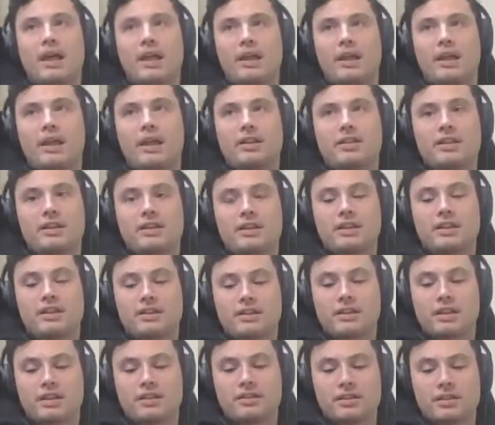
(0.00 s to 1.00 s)
I think
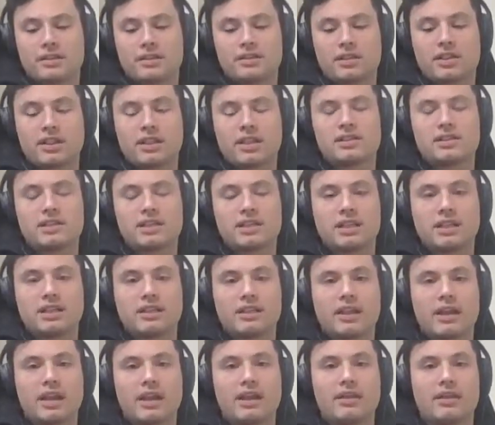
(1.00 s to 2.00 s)
that there's a lesson in
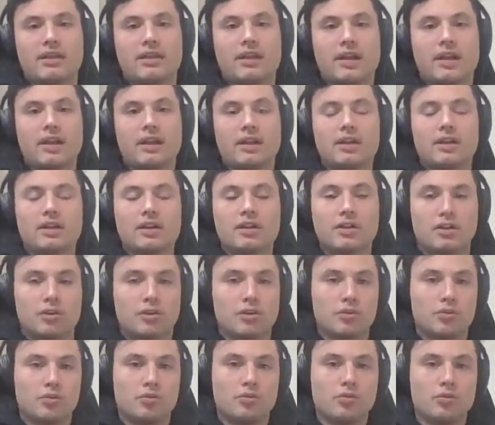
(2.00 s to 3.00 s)
there that
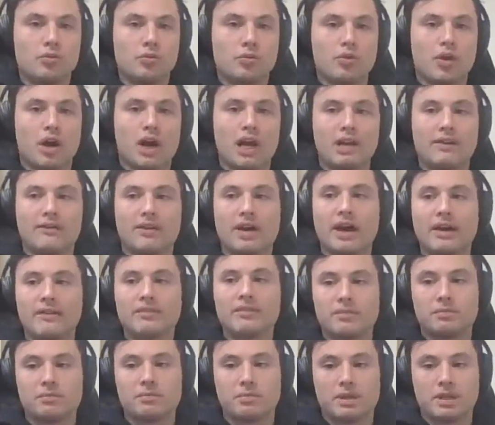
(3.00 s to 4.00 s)
you kind of have
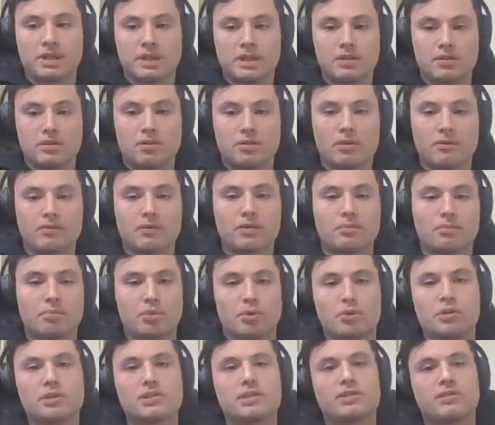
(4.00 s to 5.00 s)
to
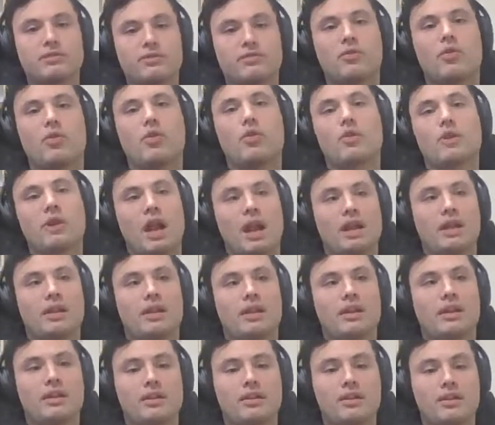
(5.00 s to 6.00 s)
put yourself forward,
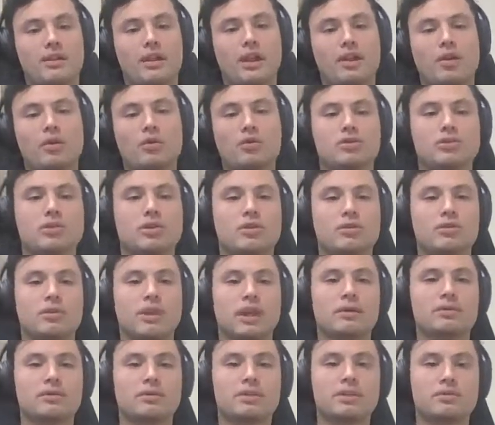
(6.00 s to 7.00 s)
and they
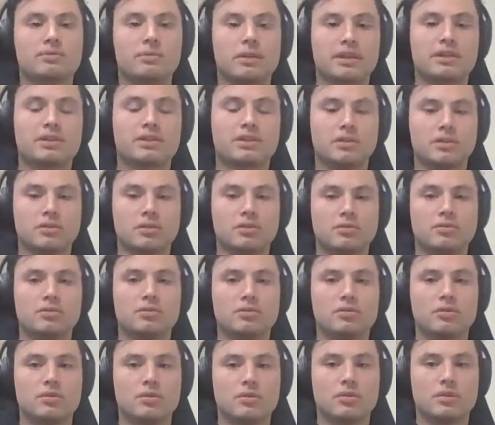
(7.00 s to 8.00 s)
respect
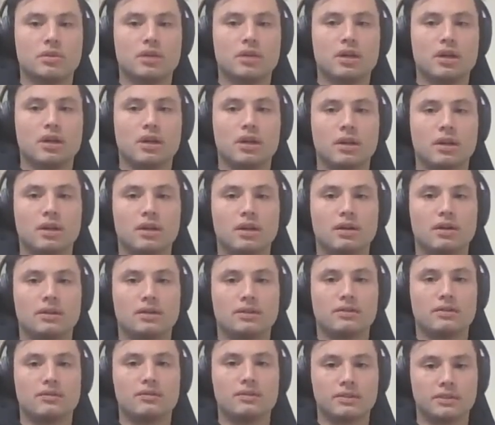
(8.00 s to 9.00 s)
you
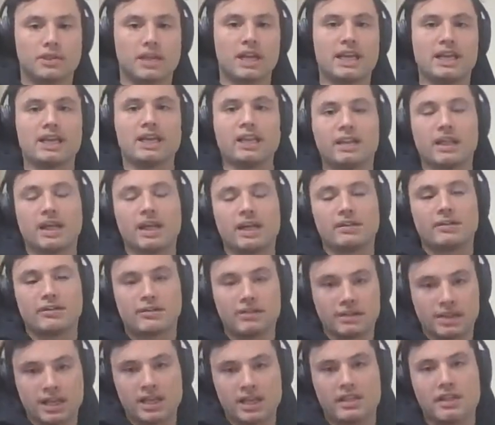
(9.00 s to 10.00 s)
for taking
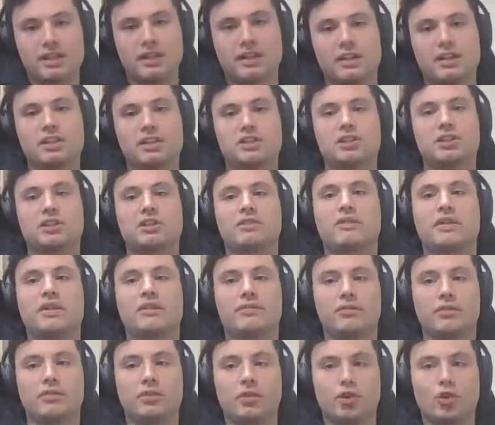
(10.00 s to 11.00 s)
that initiative,
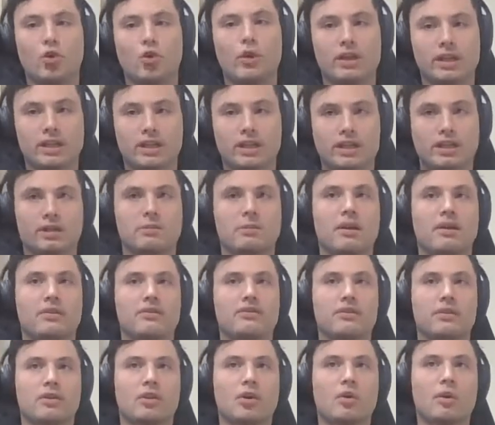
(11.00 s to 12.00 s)
and for annoying them,
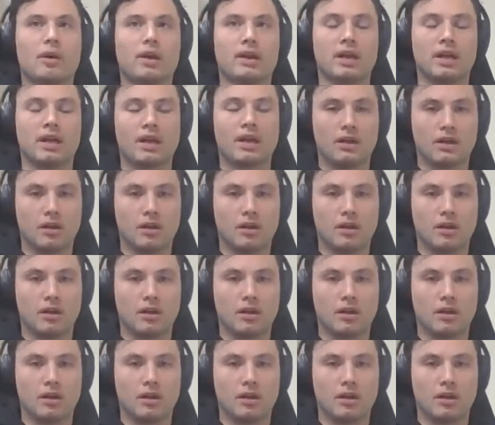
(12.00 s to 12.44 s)
and for going,